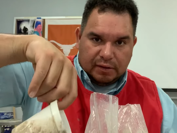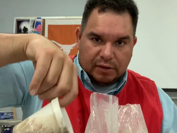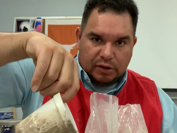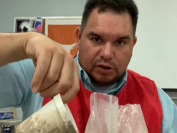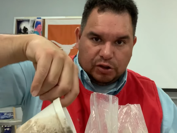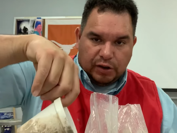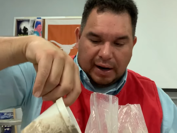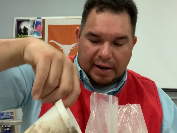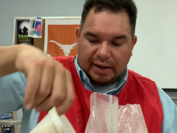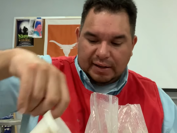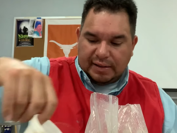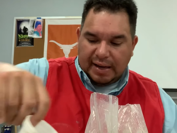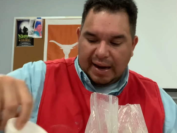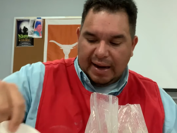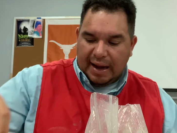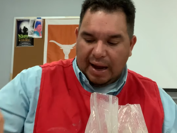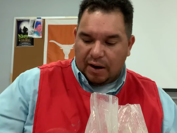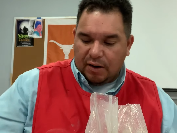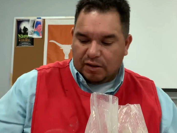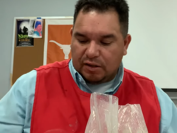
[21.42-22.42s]
try to
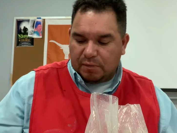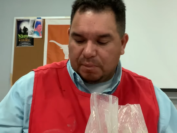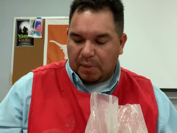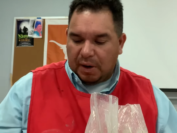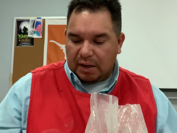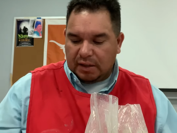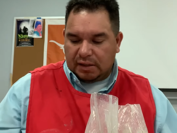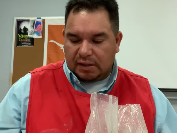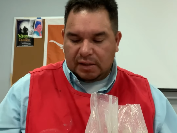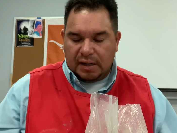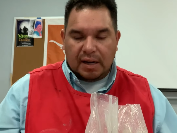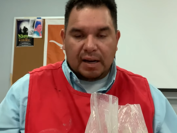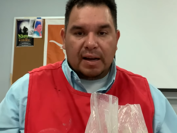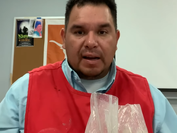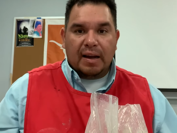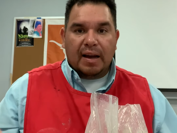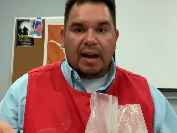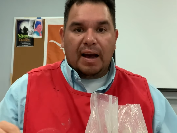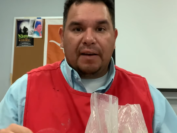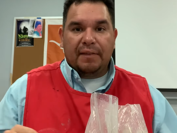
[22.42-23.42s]
take out as much
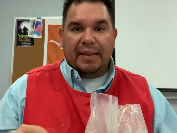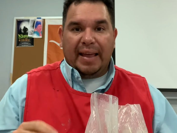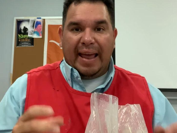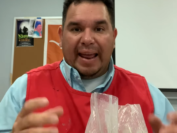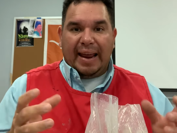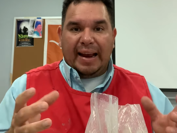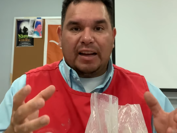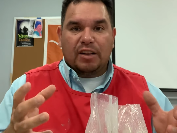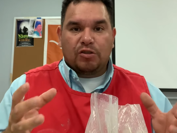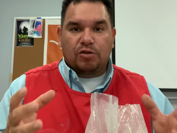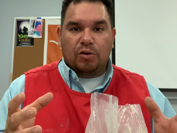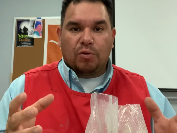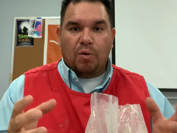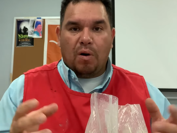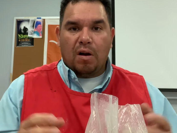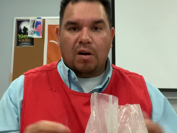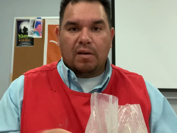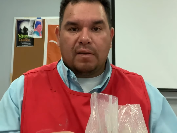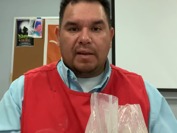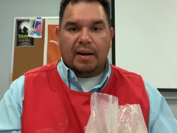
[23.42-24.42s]
of that extra
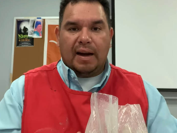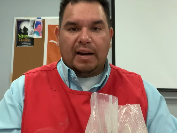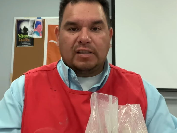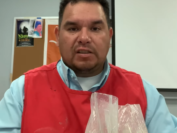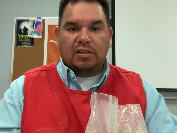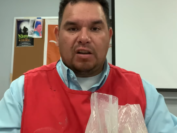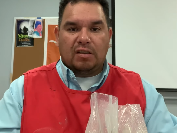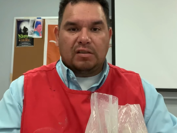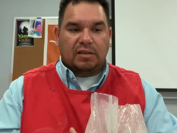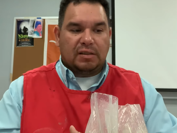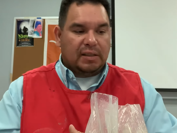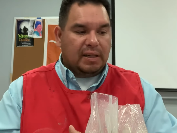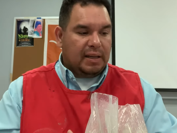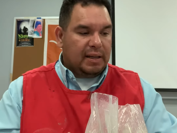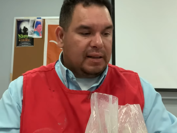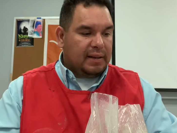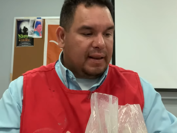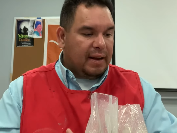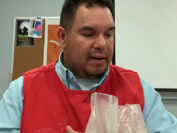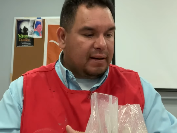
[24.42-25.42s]
water that I saw
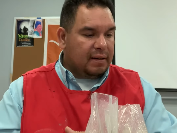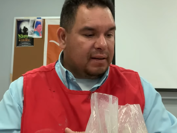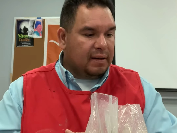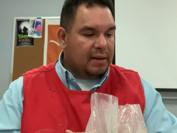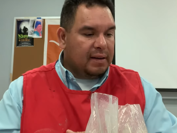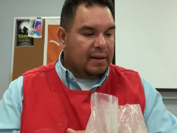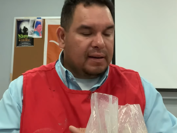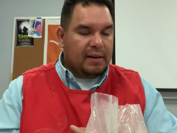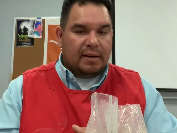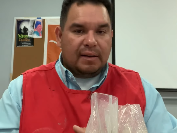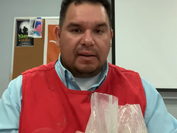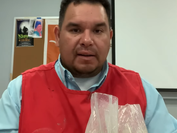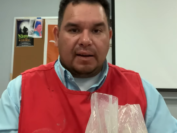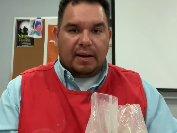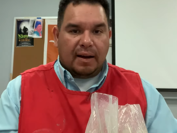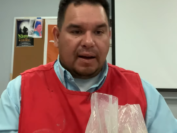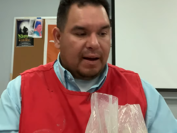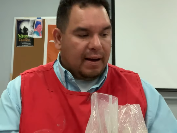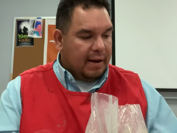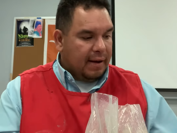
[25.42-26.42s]
sitting there,
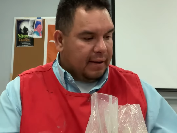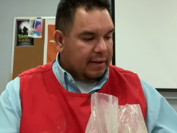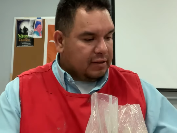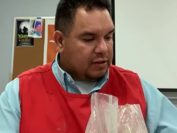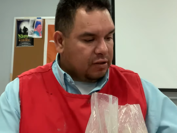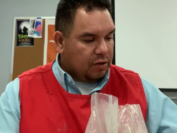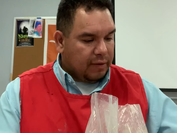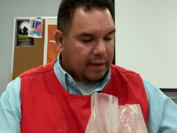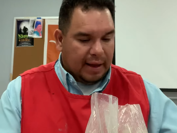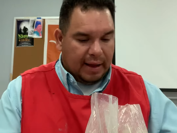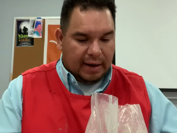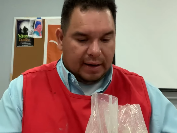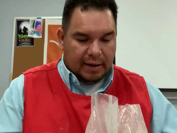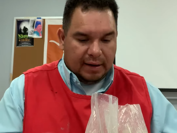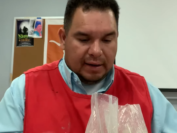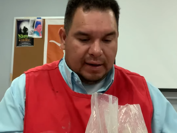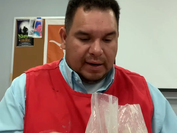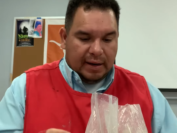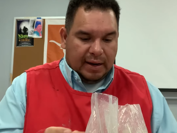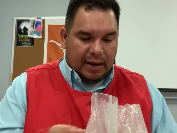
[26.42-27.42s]
so that
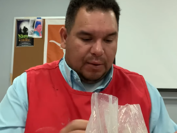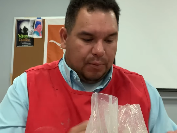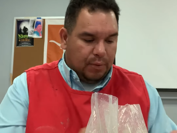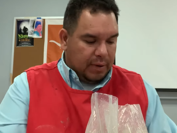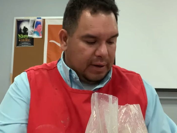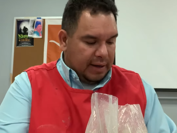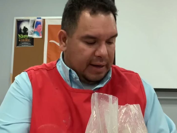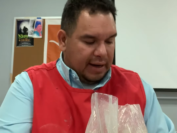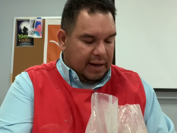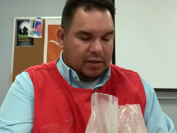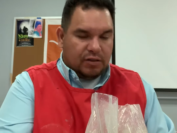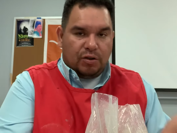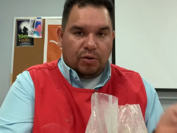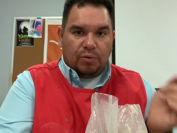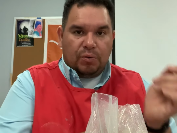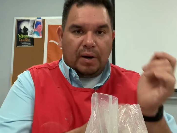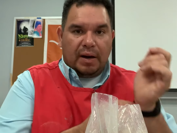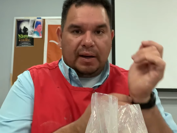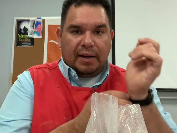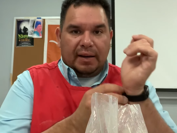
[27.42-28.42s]
it wouldn't get too
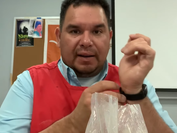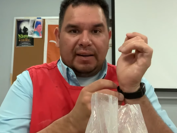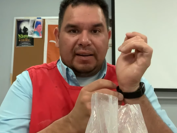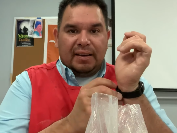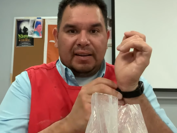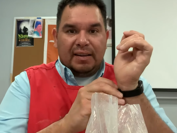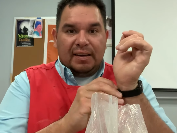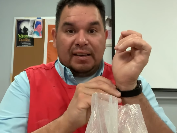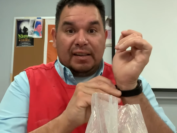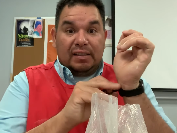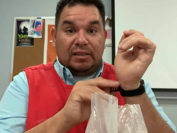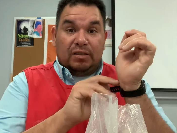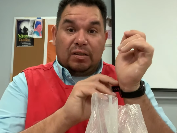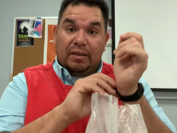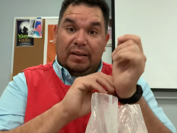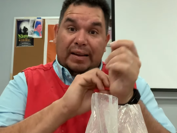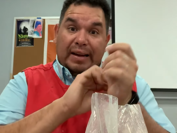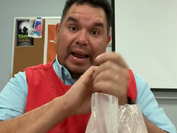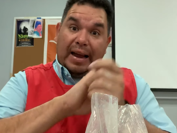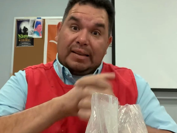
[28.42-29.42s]
runny. So
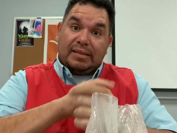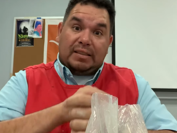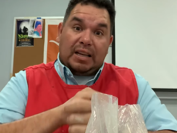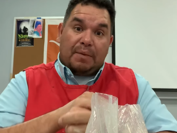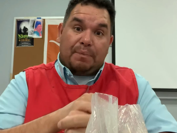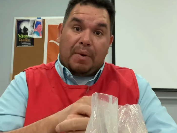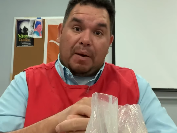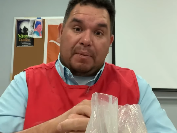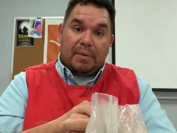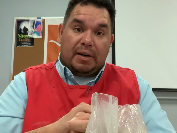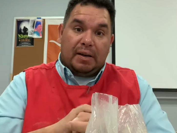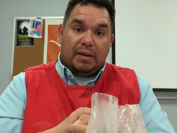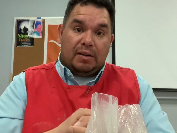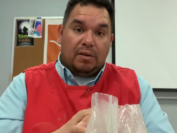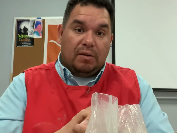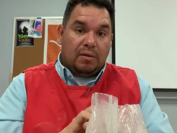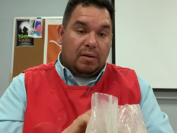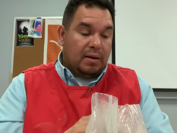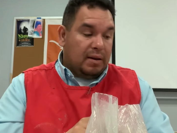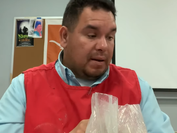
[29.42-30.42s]
the next step I'm gonna
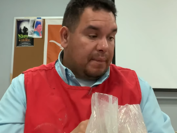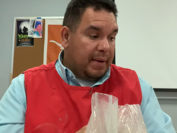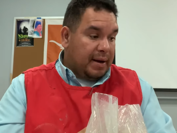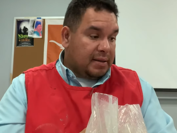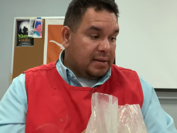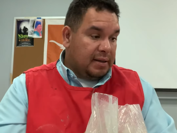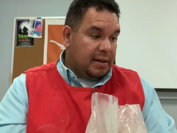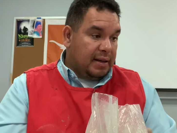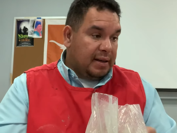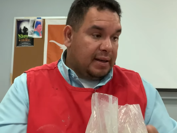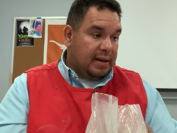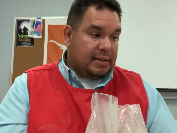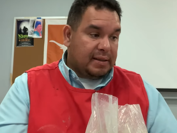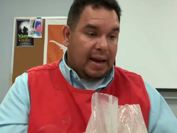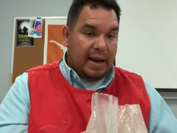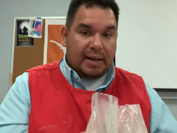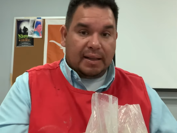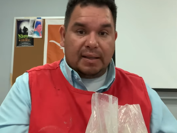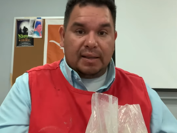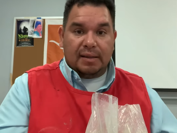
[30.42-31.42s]
do, I'm actually gonna
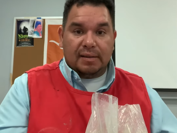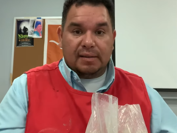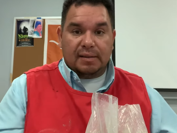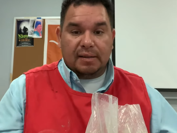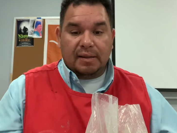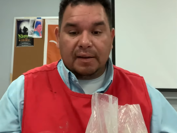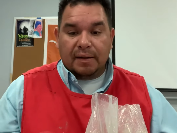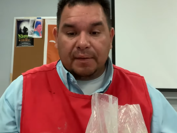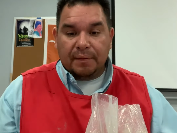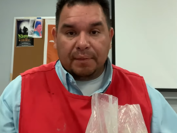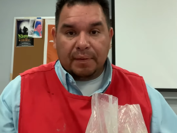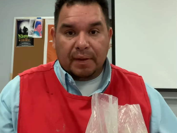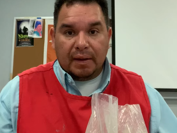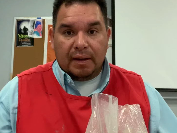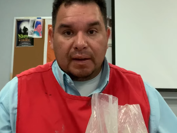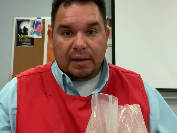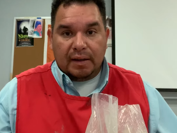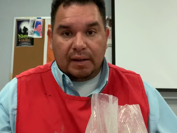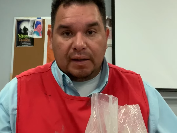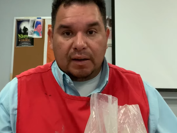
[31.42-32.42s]
take this,
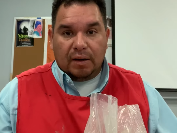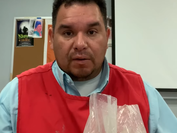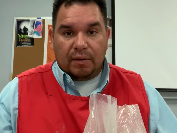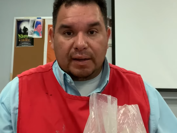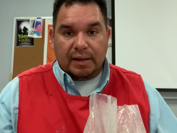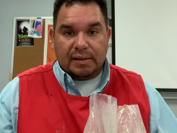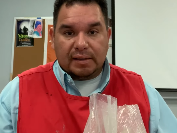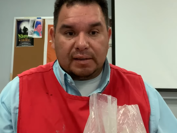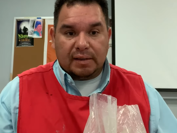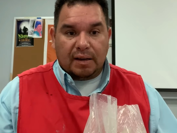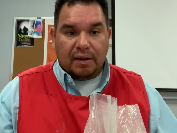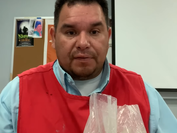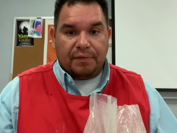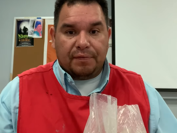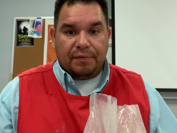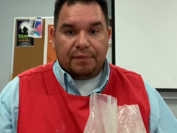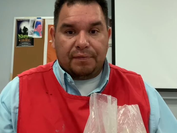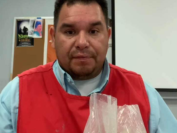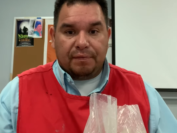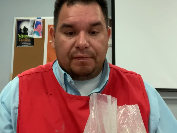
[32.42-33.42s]
you know, this stuff
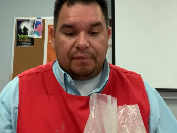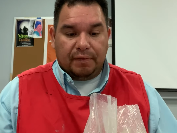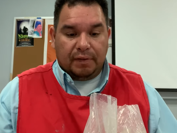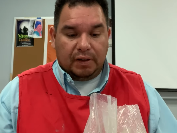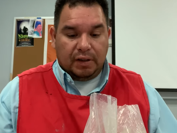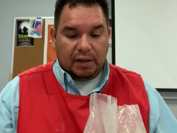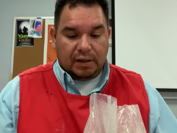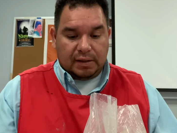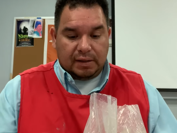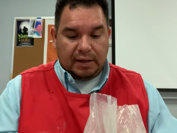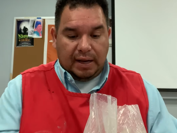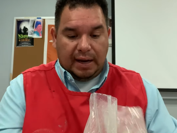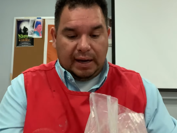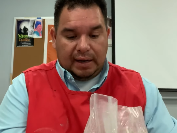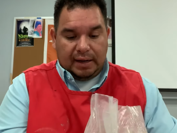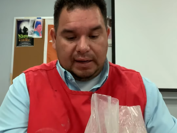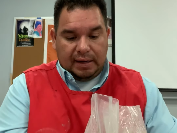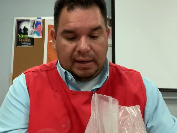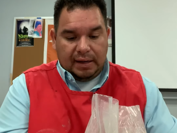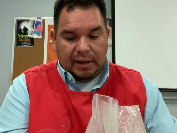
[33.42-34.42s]
looks like
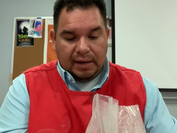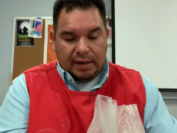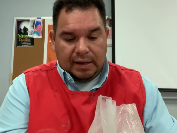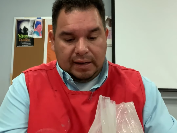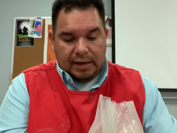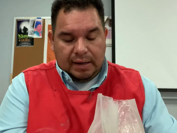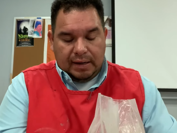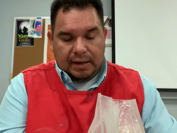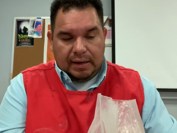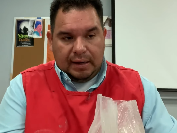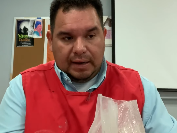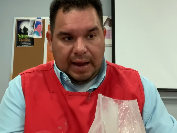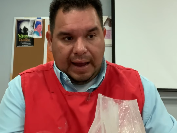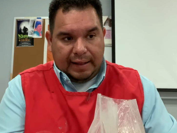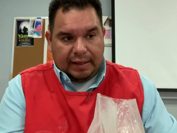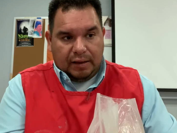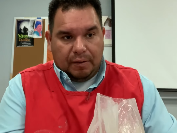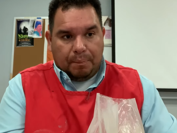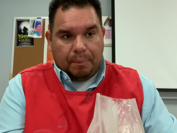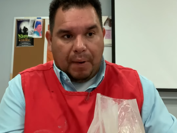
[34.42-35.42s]

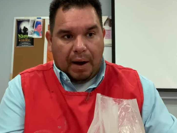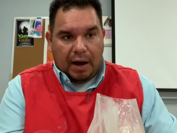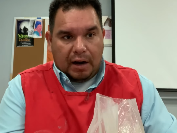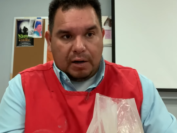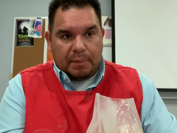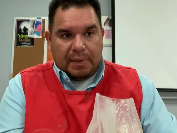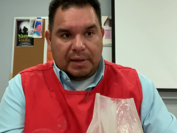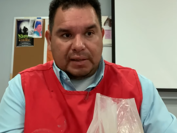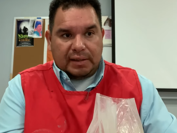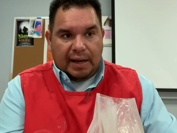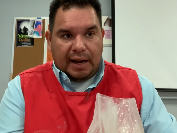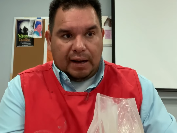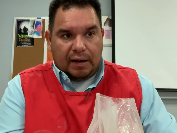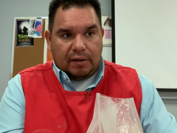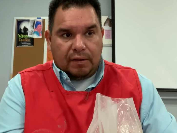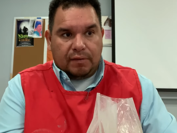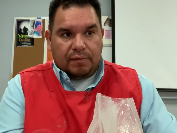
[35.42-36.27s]
at the bottom, it's like